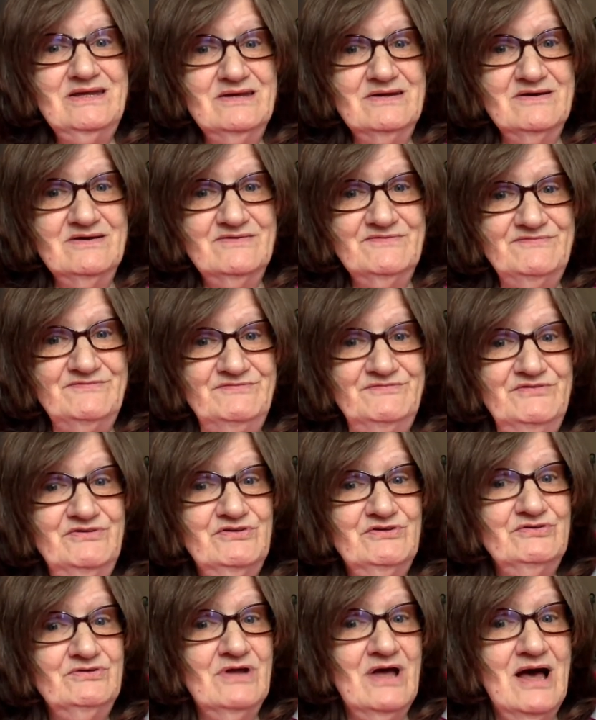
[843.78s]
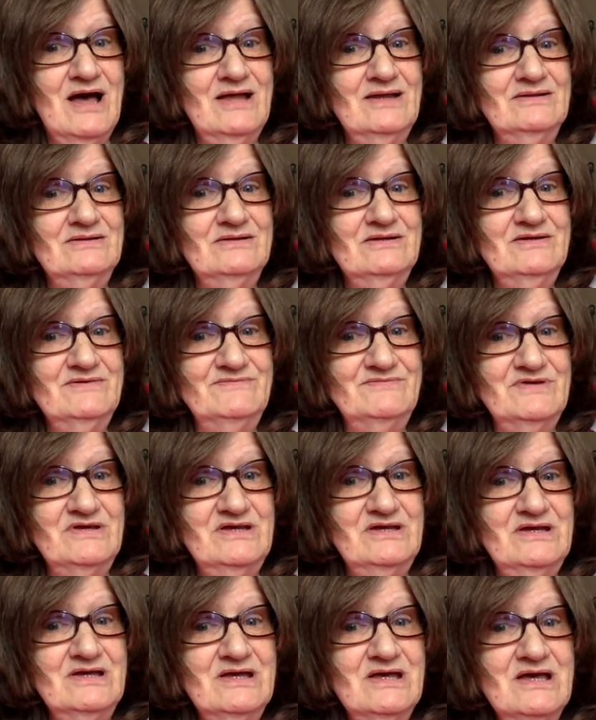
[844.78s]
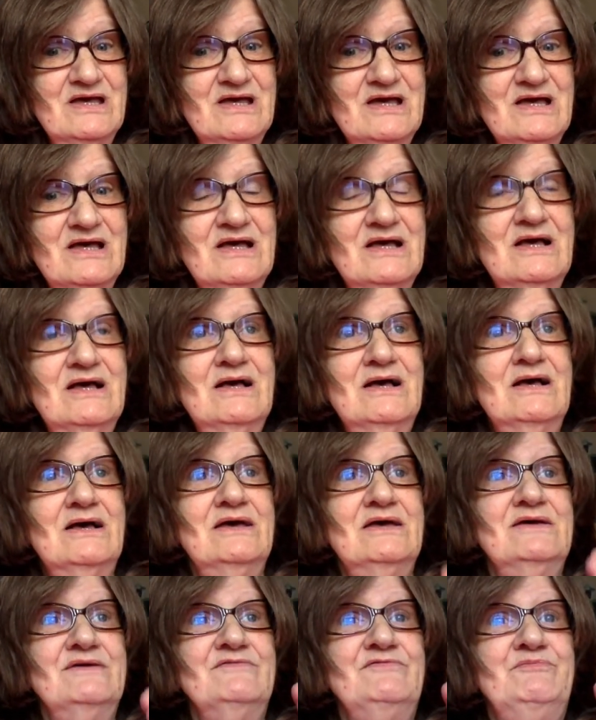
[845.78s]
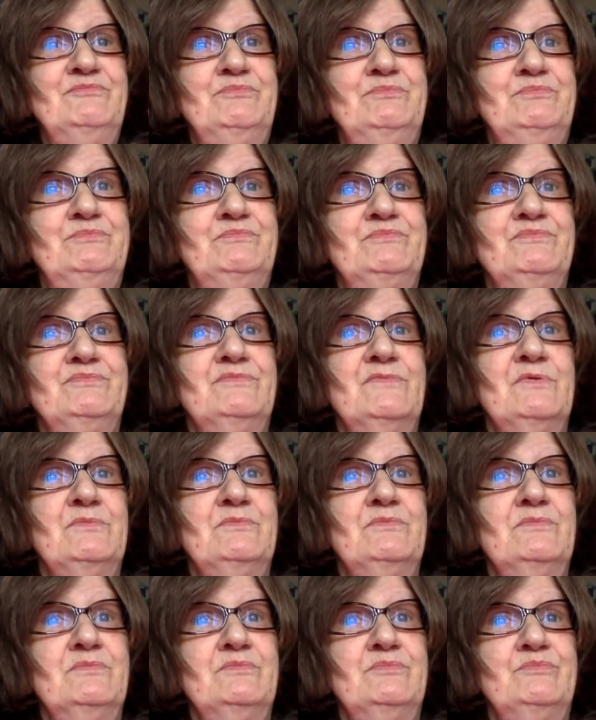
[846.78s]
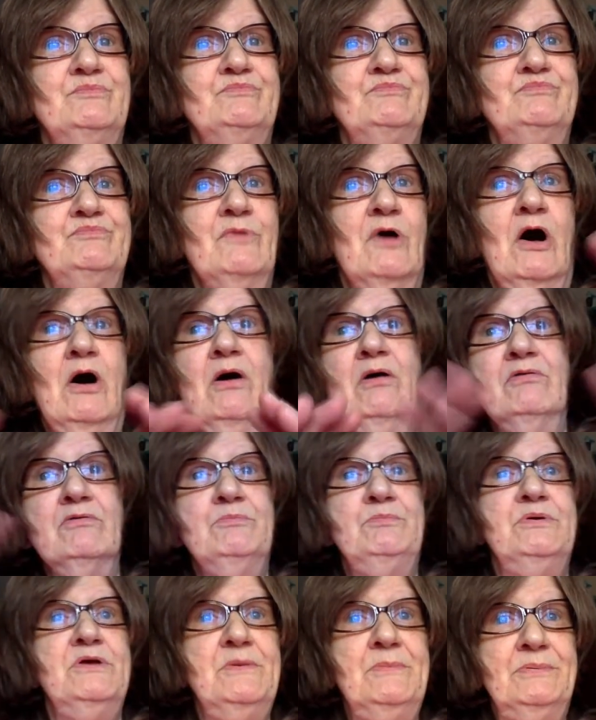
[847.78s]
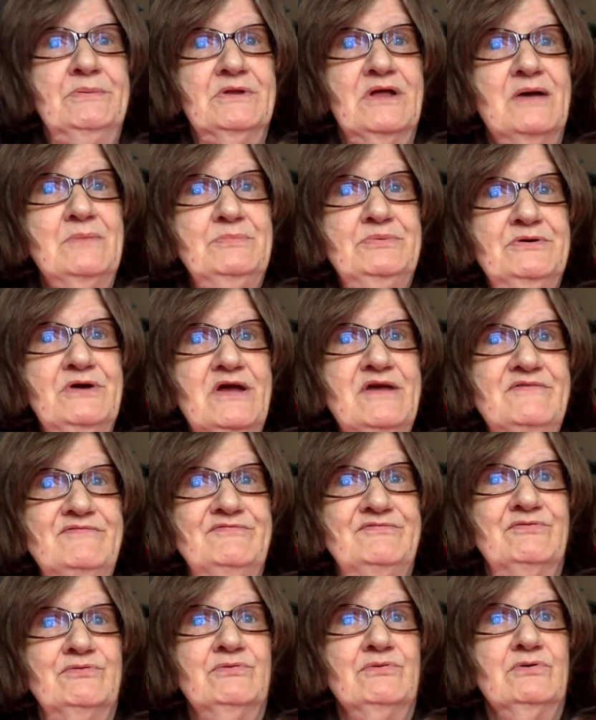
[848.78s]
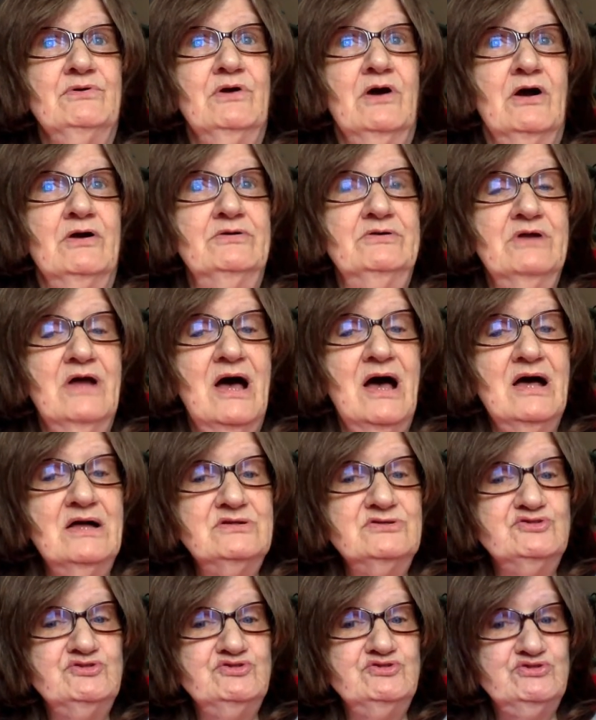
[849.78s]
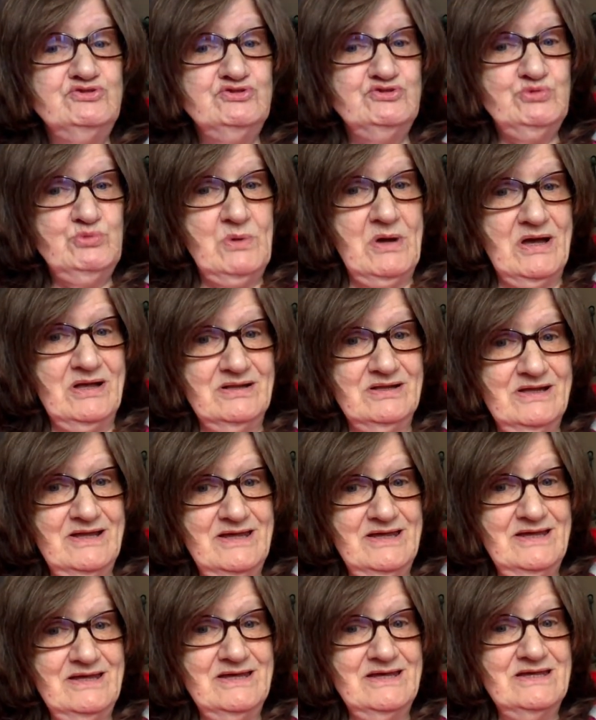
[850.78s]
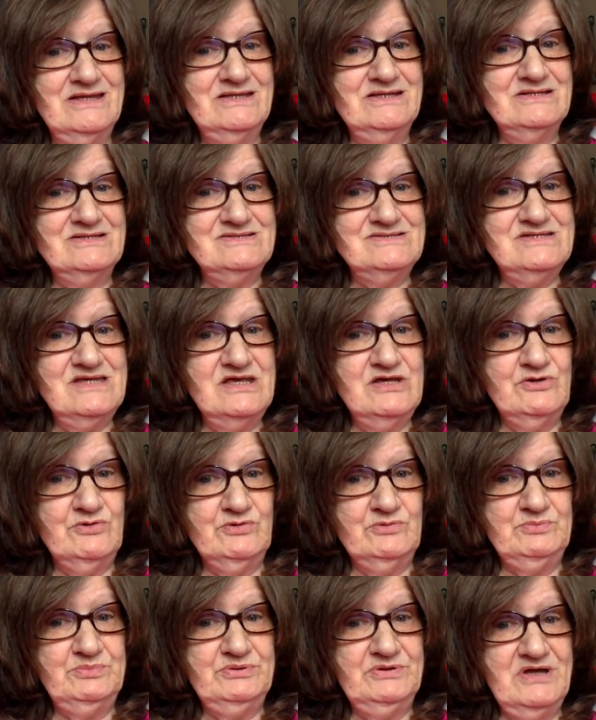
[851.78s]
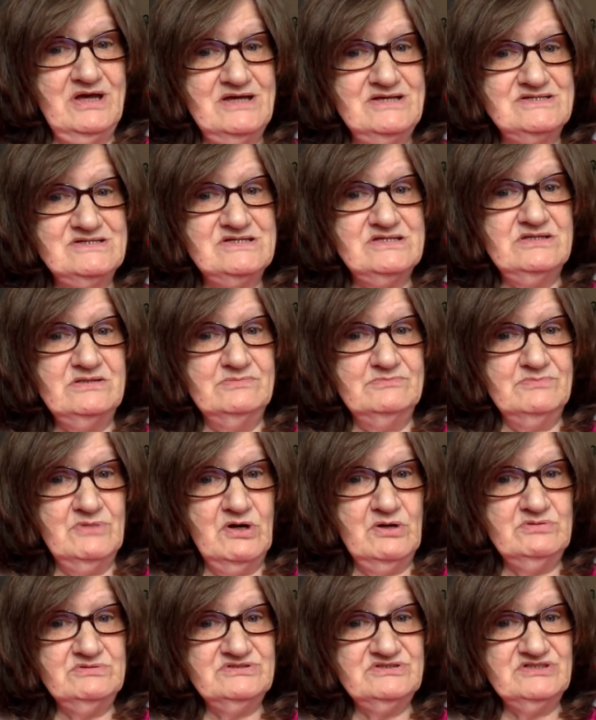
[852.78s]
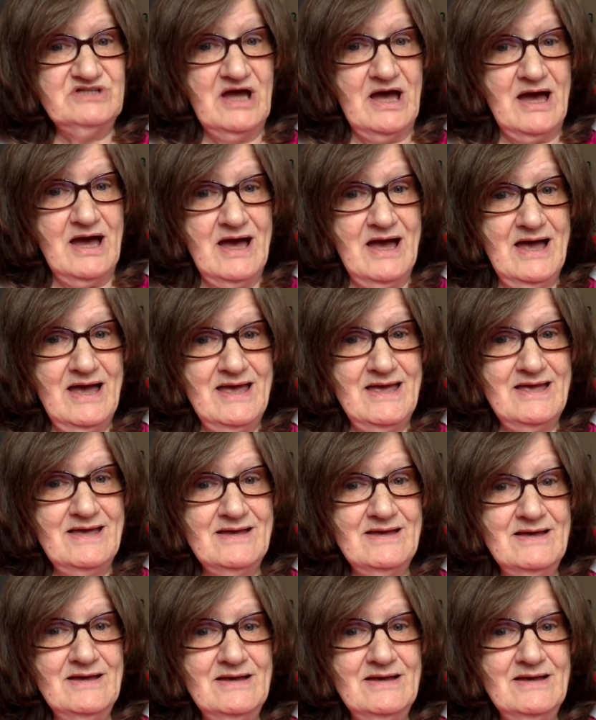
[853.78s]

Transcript: if you're not living, if the, all the people I pray for are not dwelling in the secret place of the Most High,